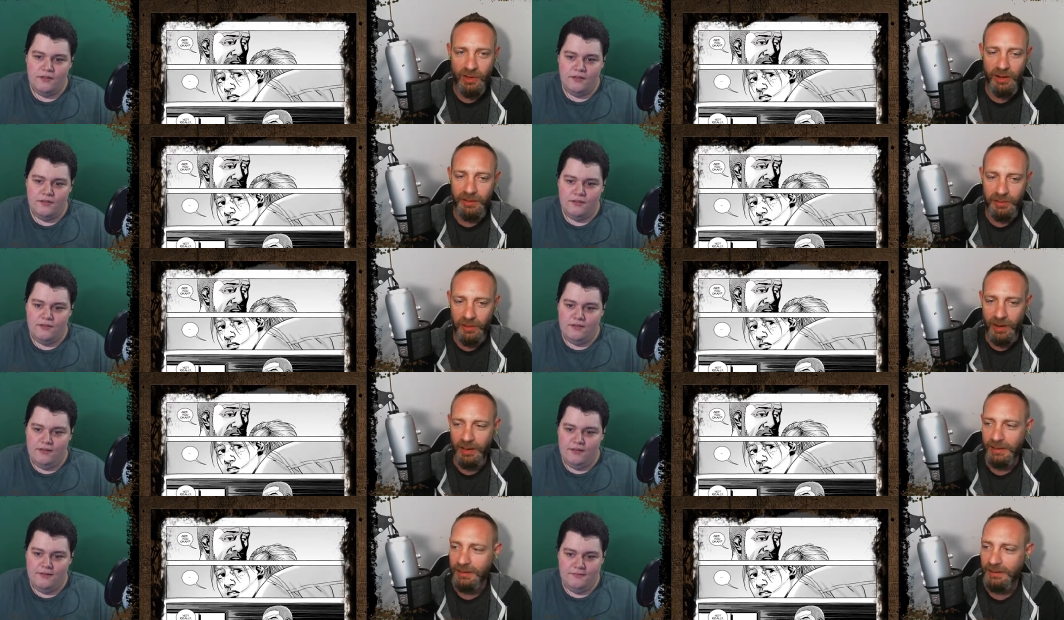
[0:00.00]
Speaker 1: starting to yeah.
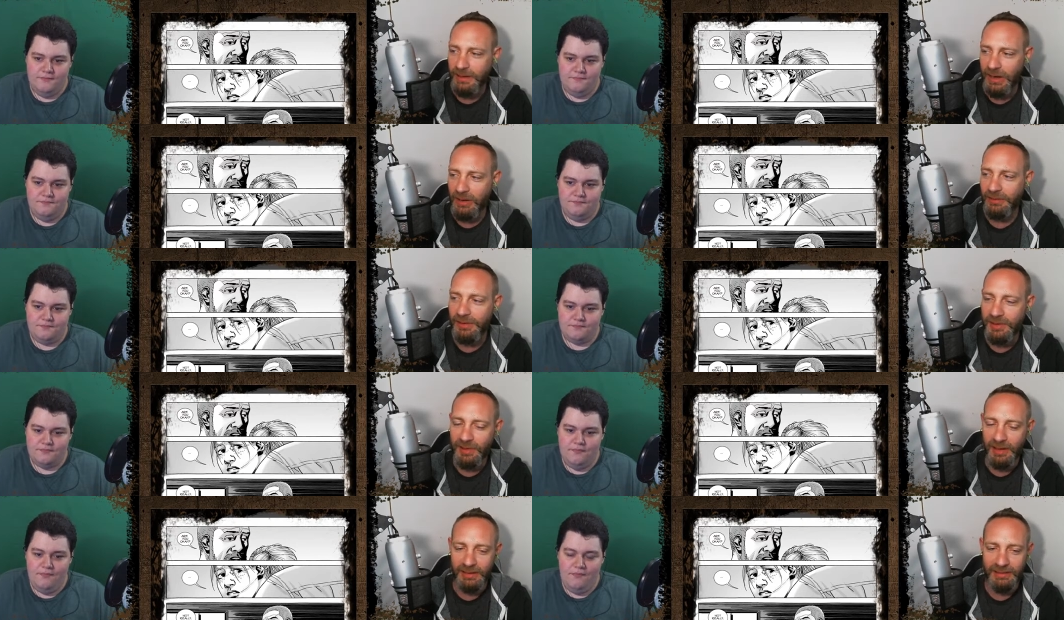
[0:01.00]
cry. You know, and
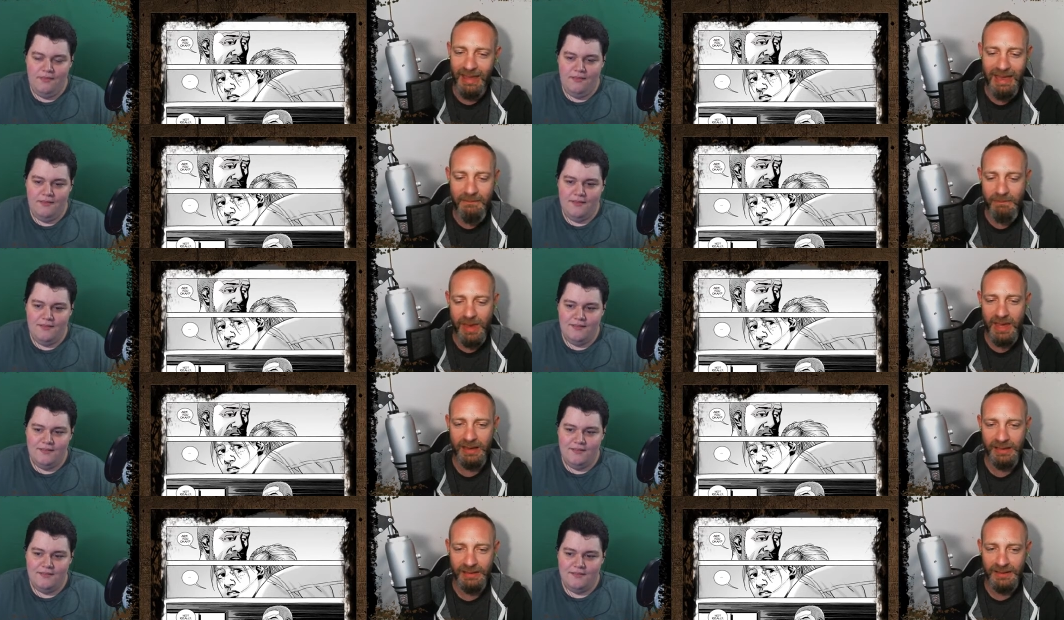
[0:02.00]
it's like, damn,
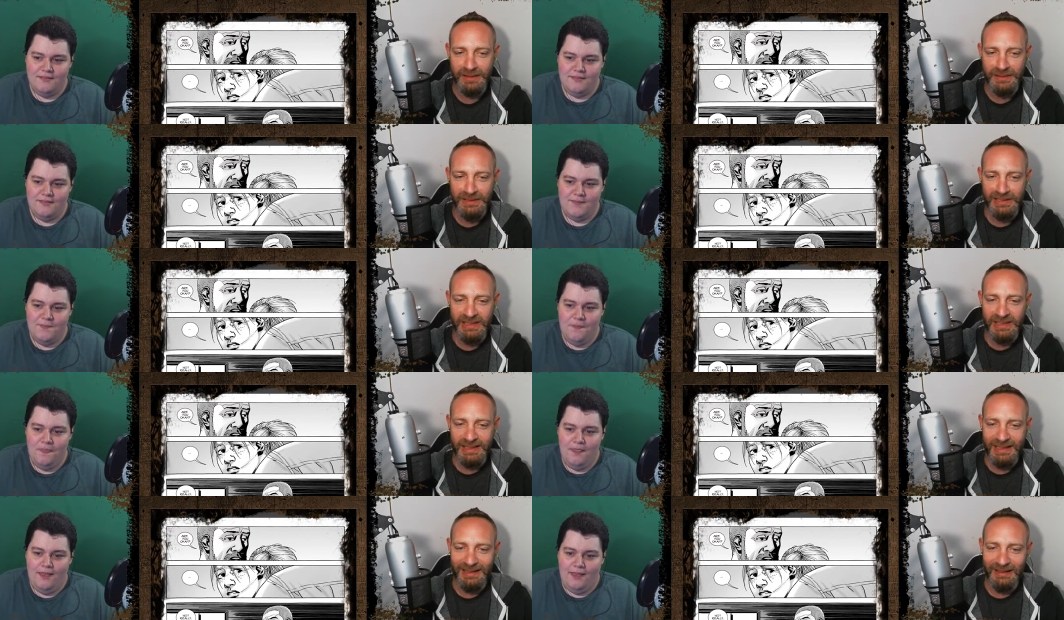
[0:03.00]
man
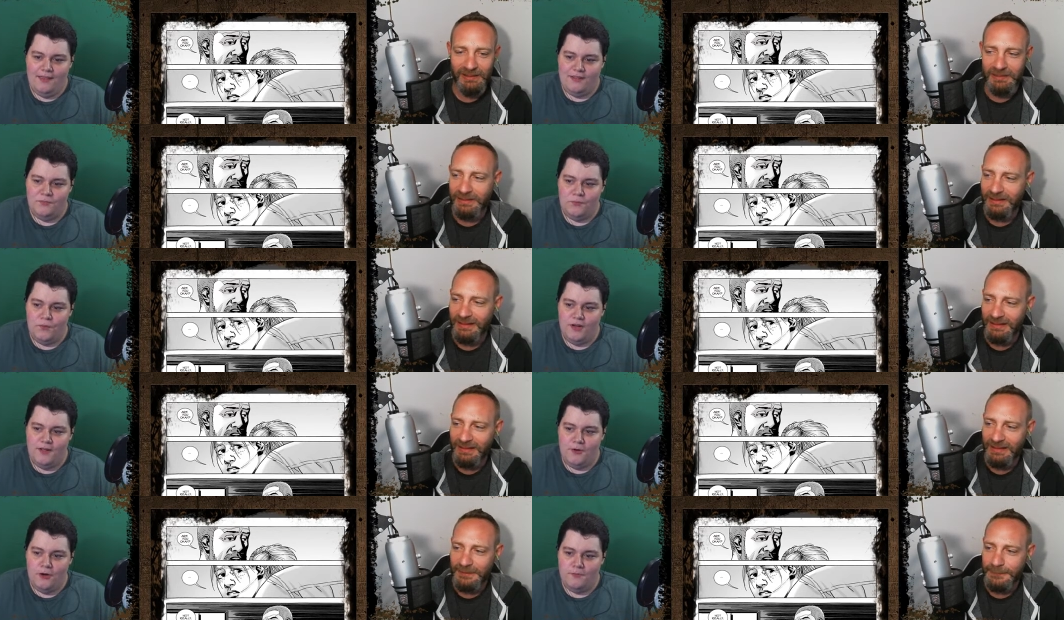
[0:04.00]
and know.
Speaker 2: what I'm
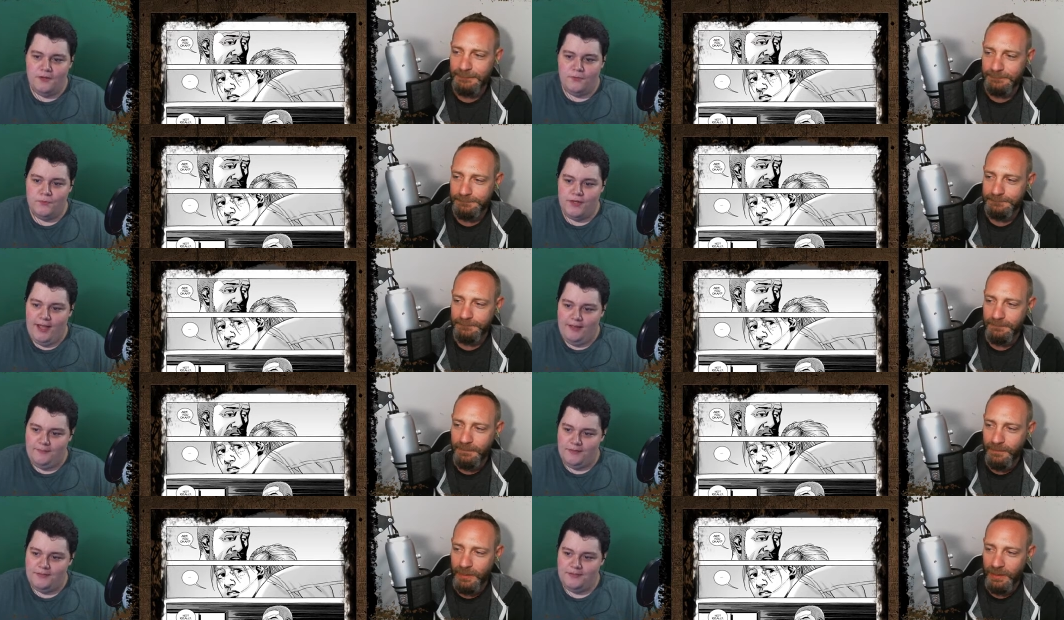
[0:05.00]
hoping would
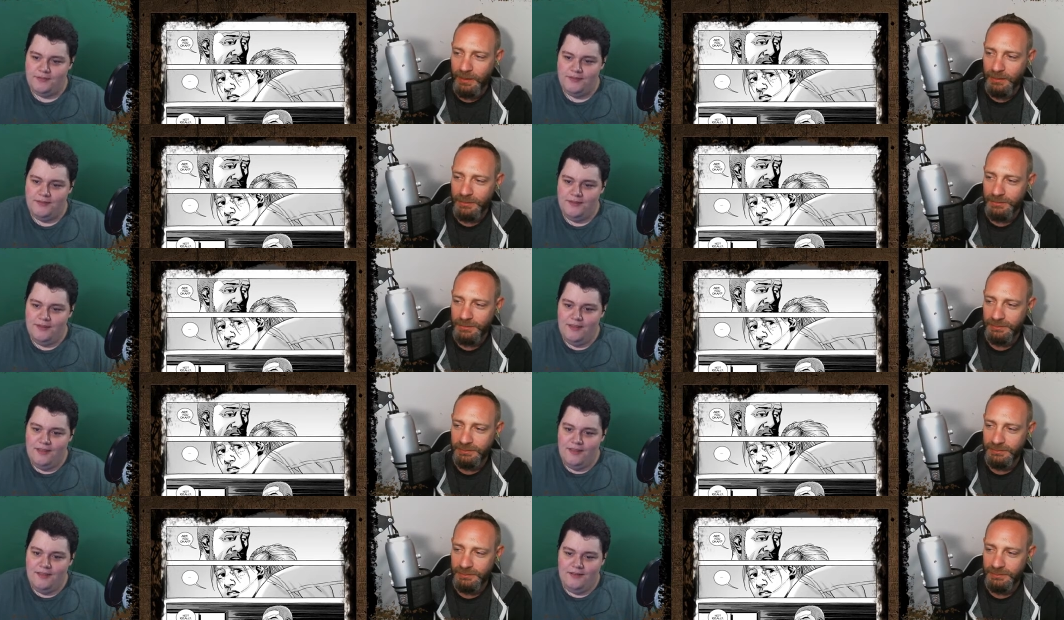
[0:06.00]
happen,
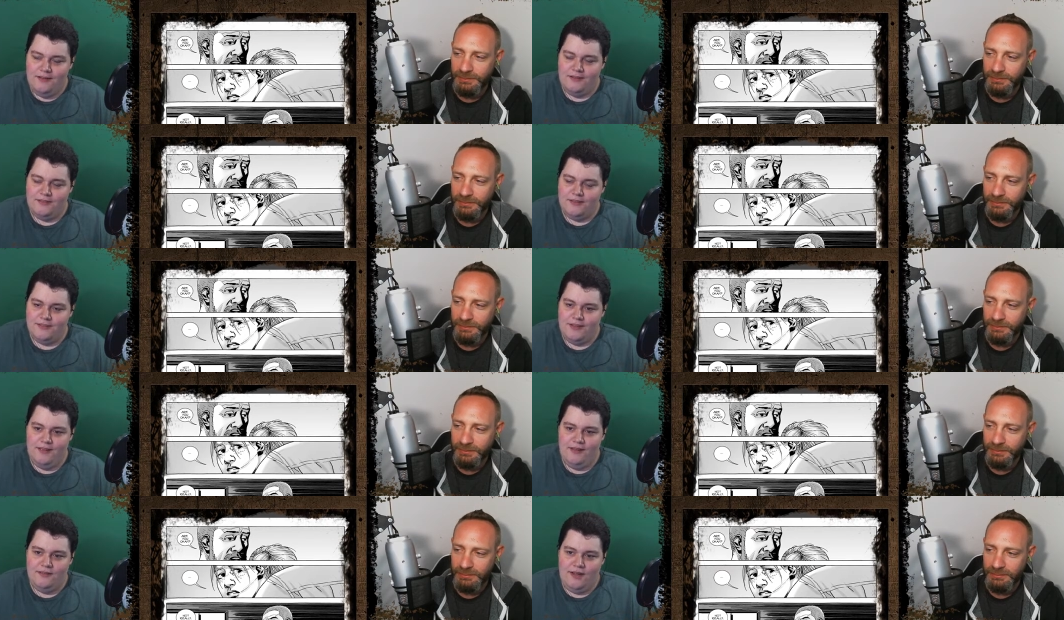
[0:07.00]
because uh, I, I,
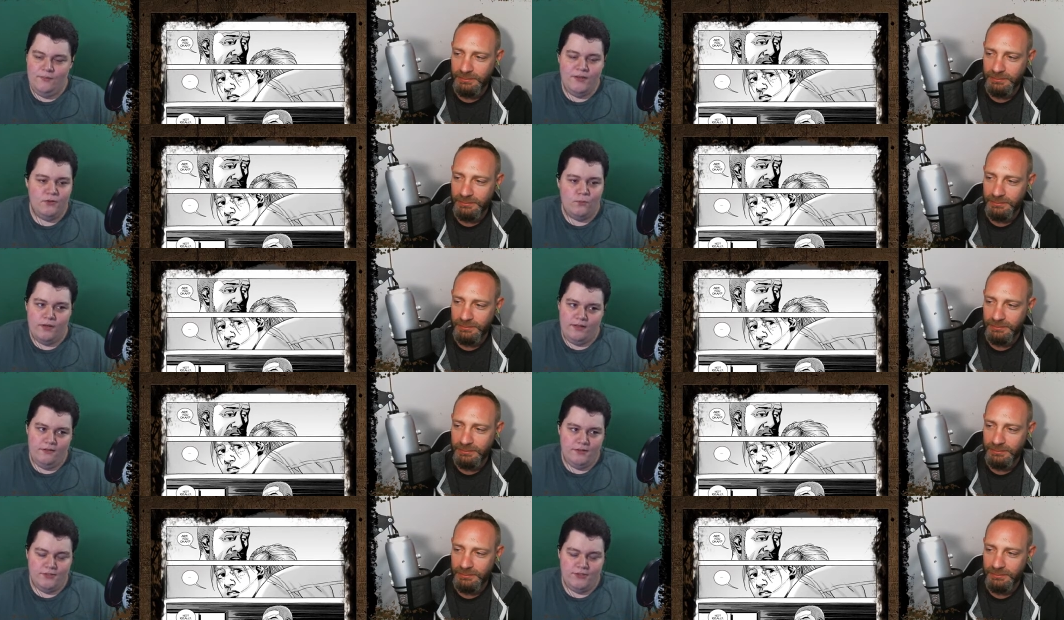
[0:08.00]
I, read the wiki
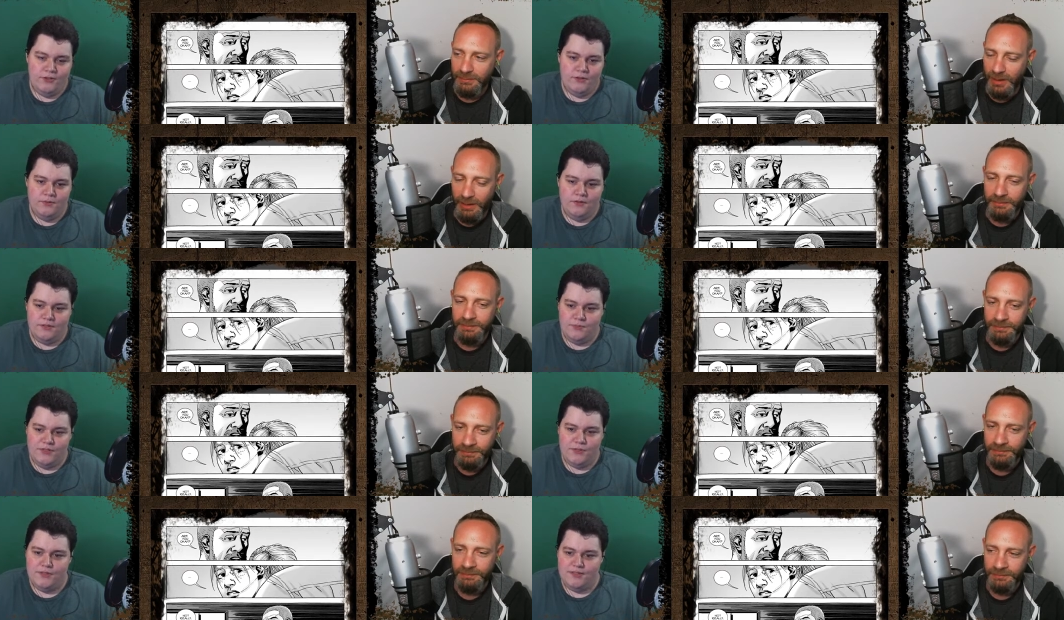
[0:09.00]
also, because yeah. we do
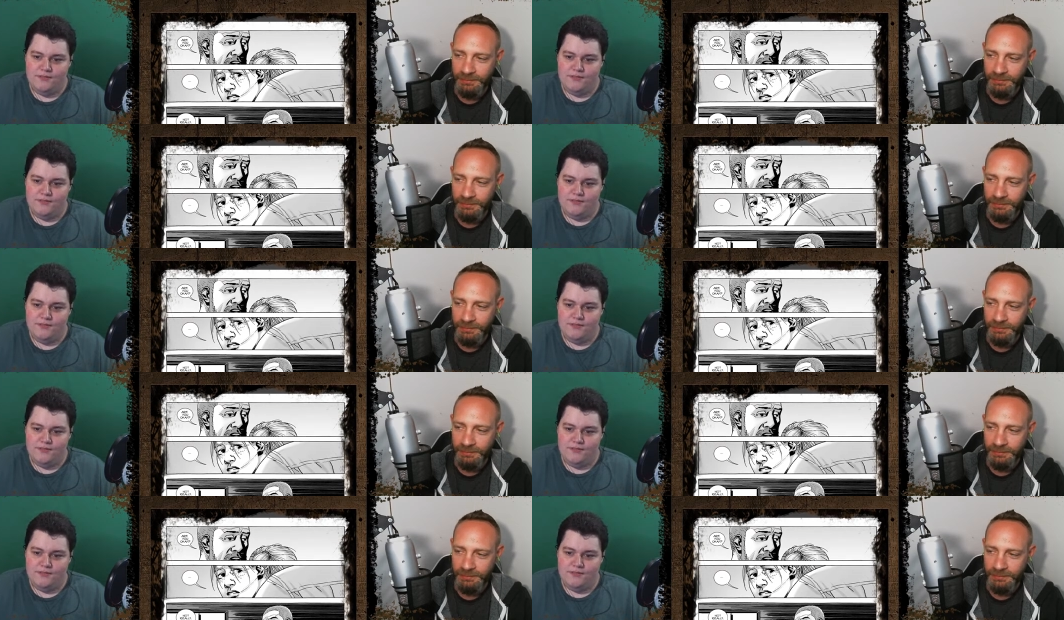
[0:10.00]
this